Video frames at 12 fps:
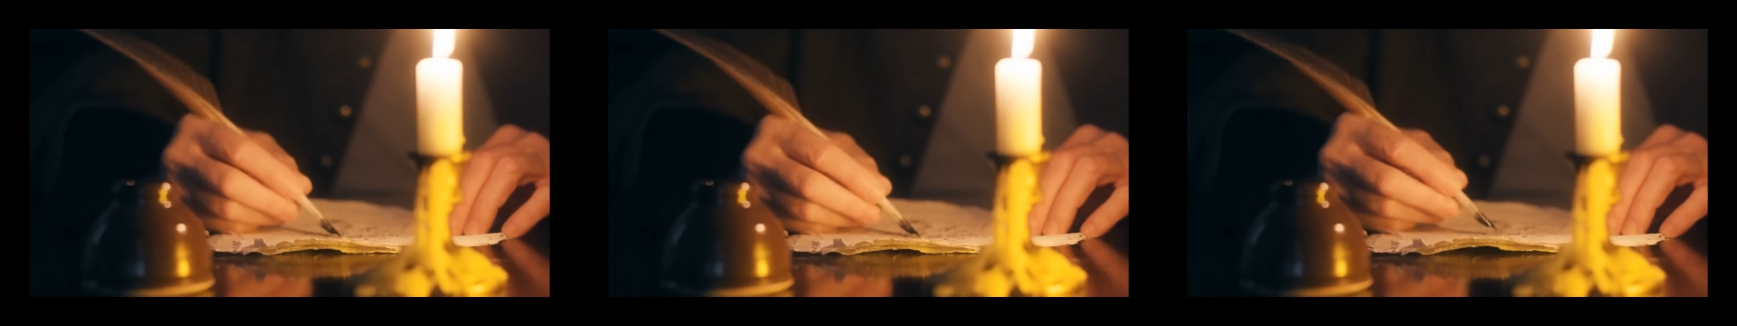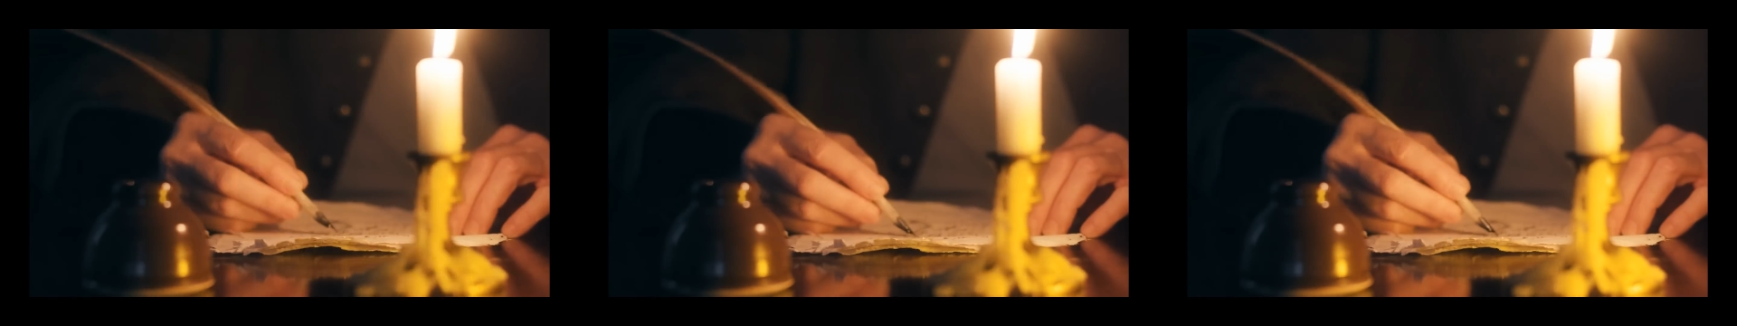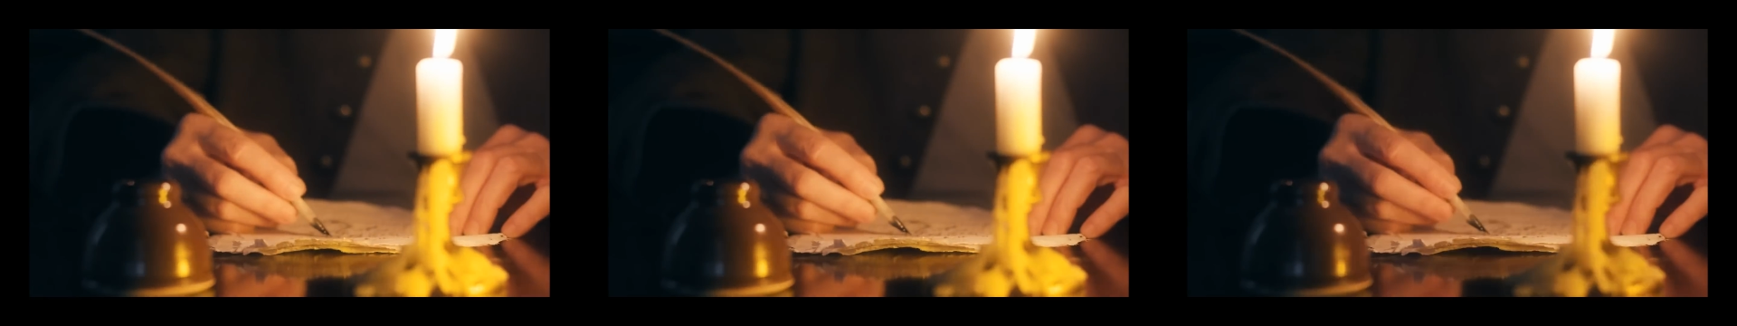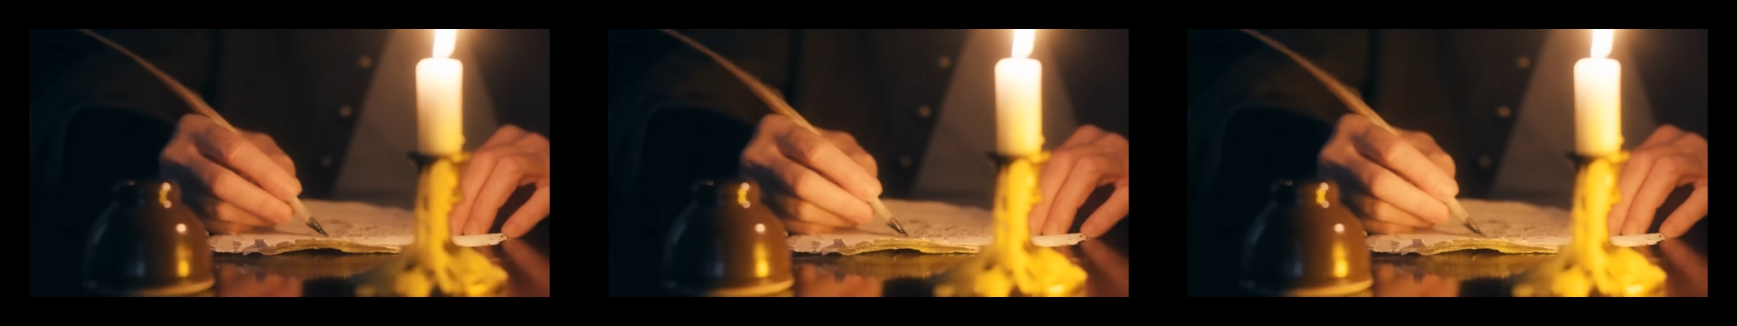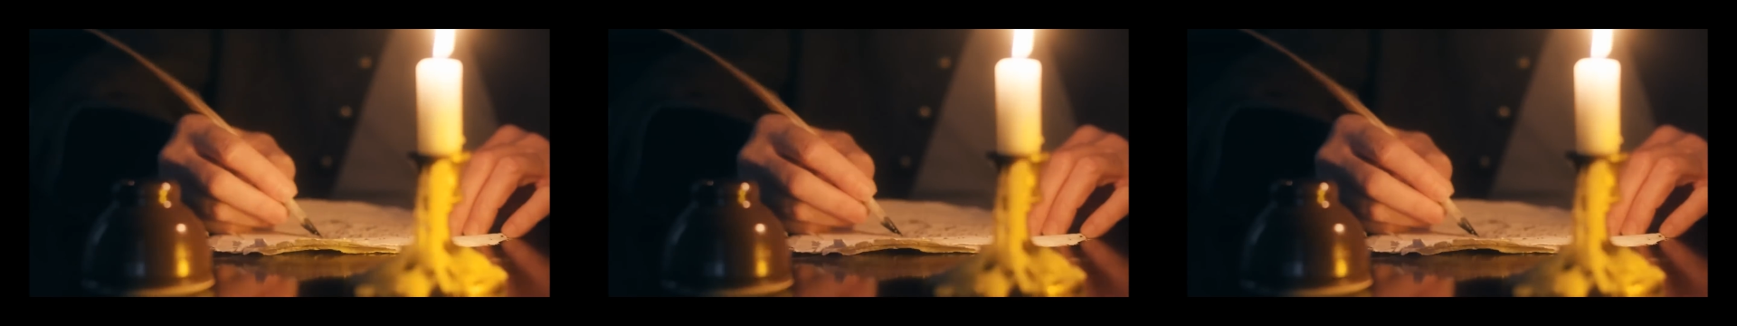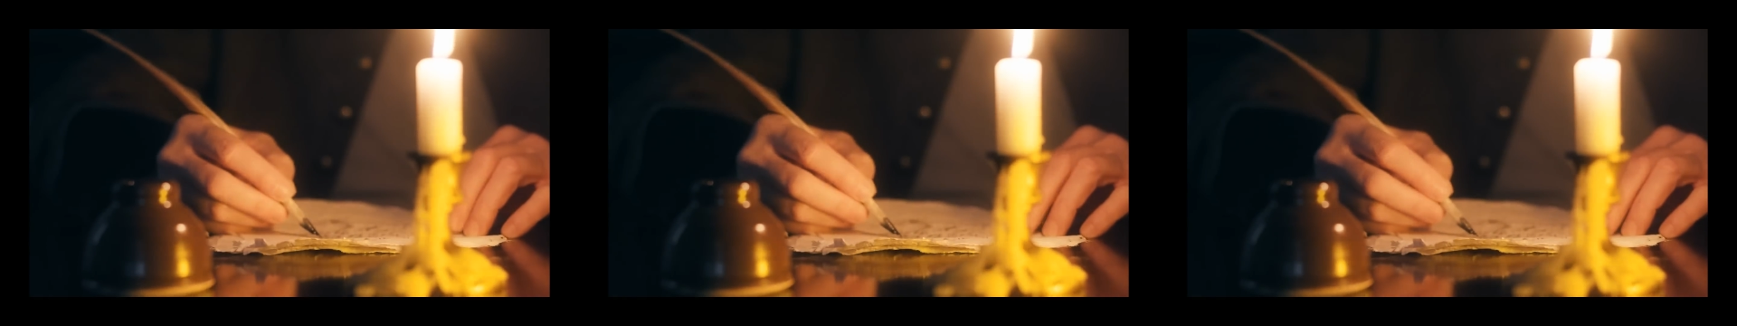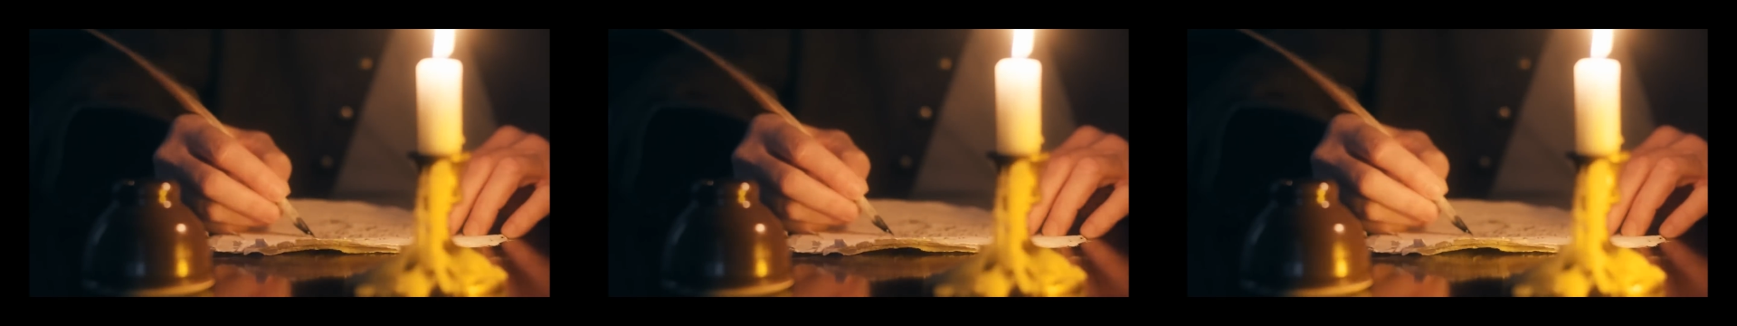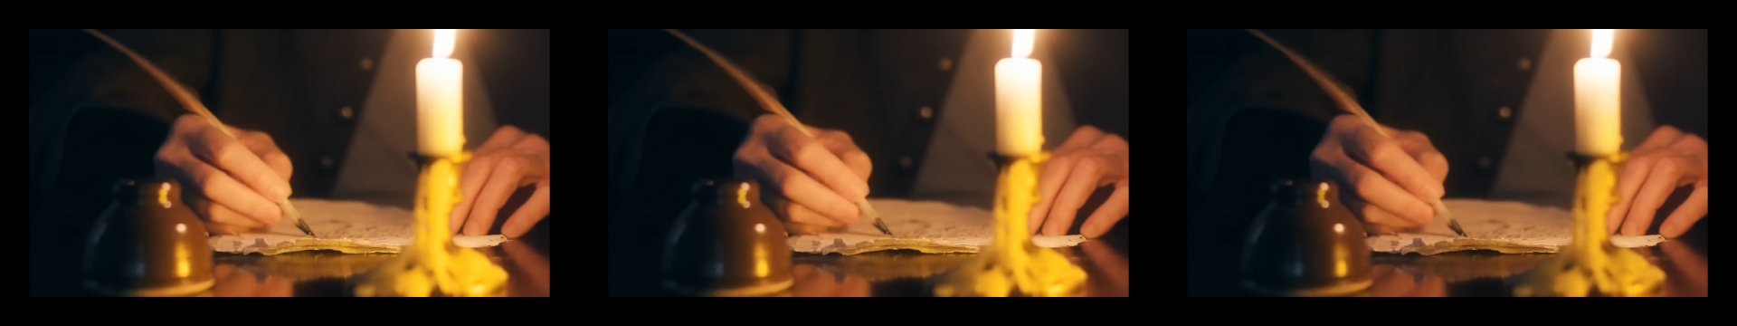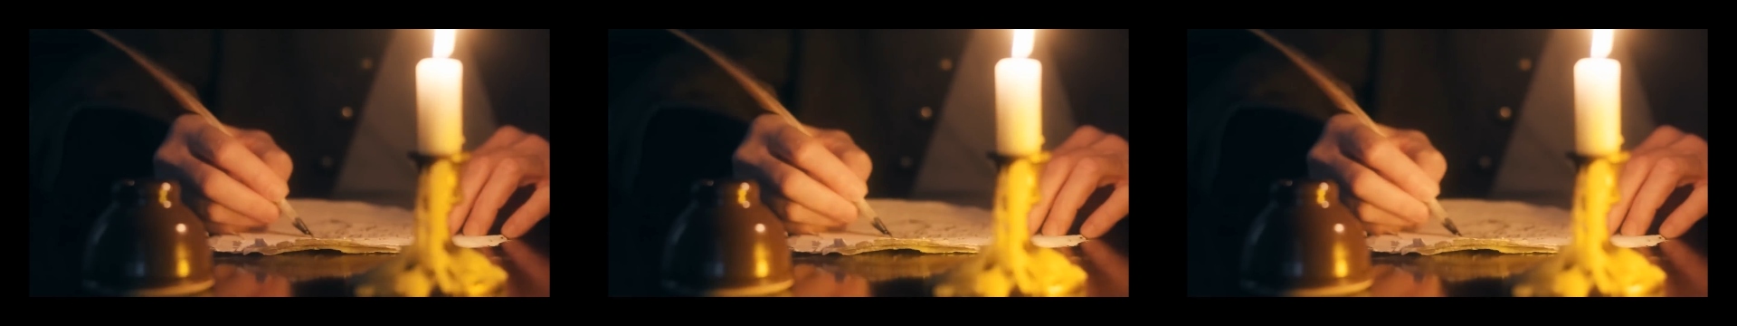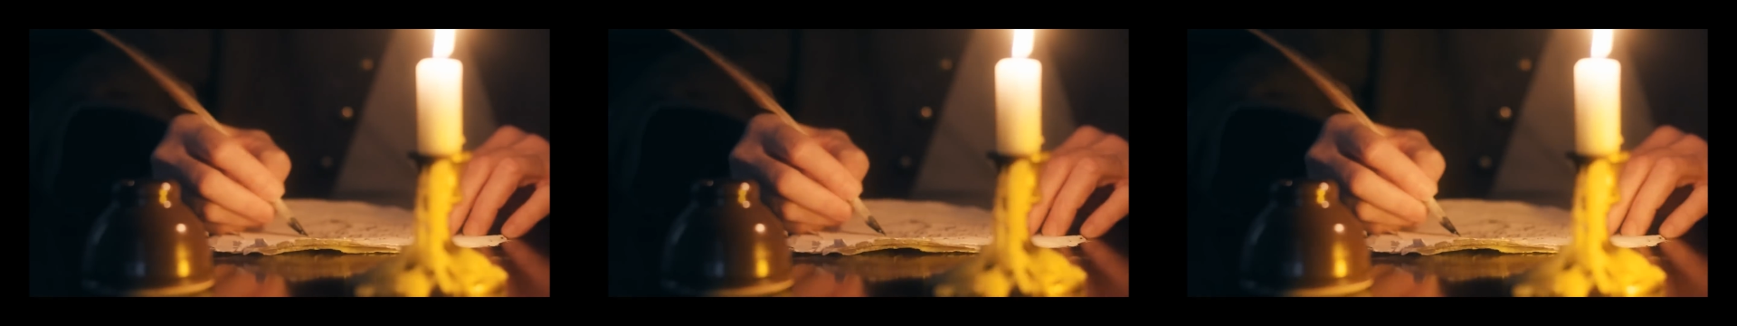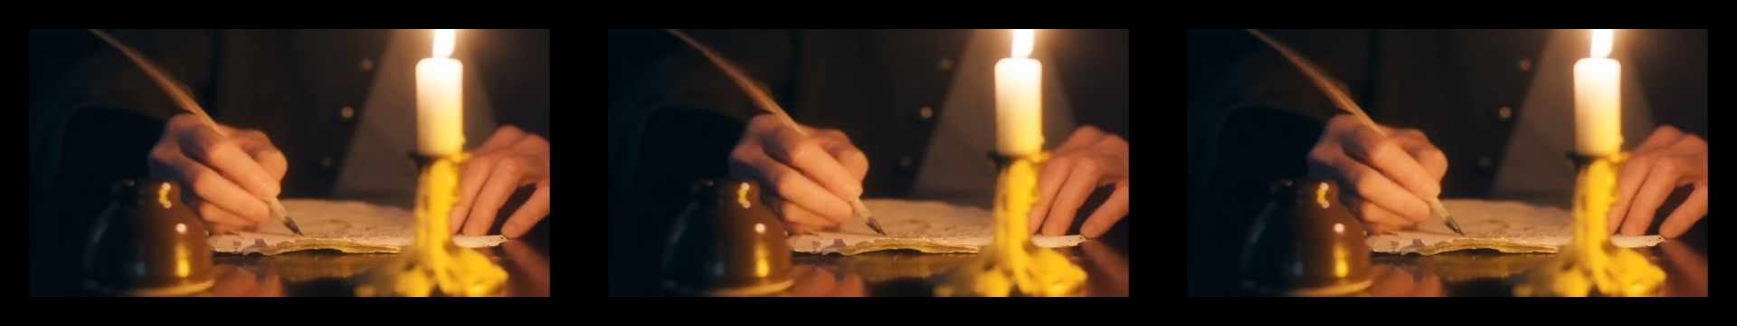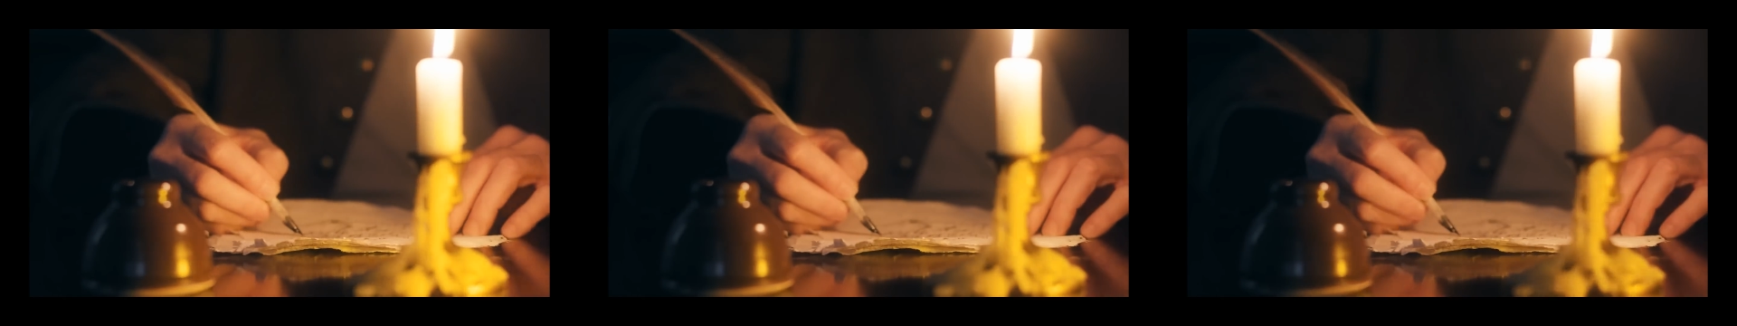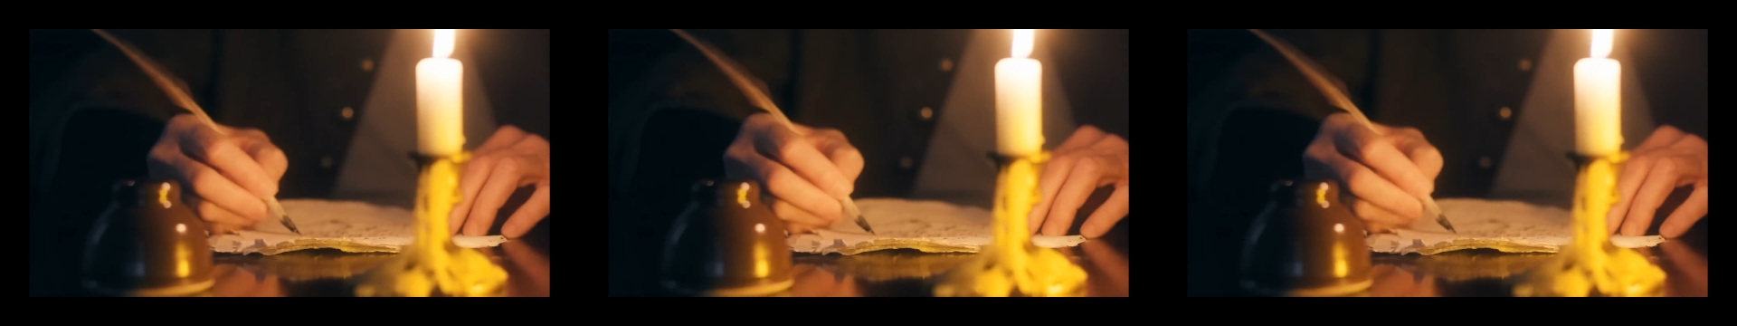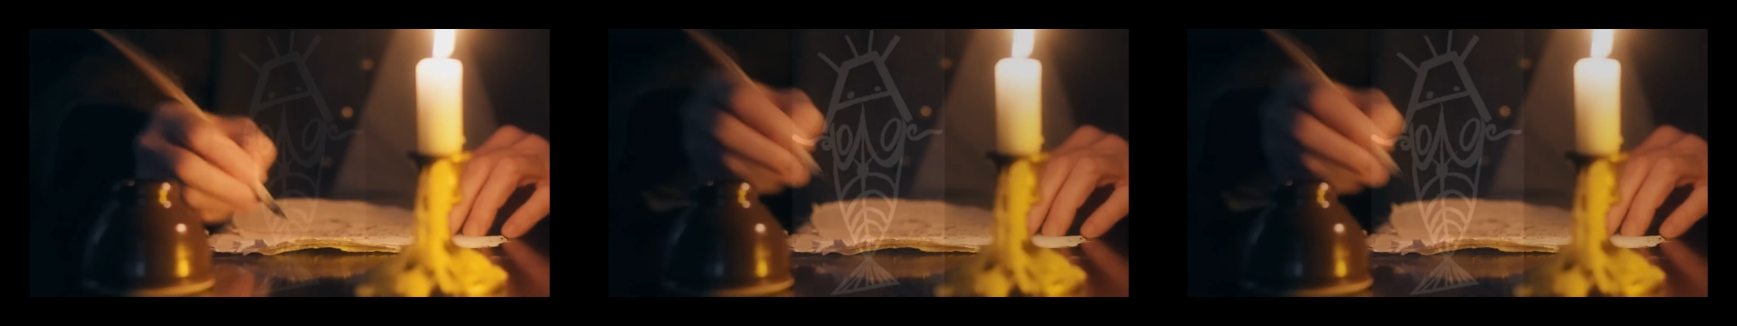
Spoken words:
Nobody's mouth can be seen.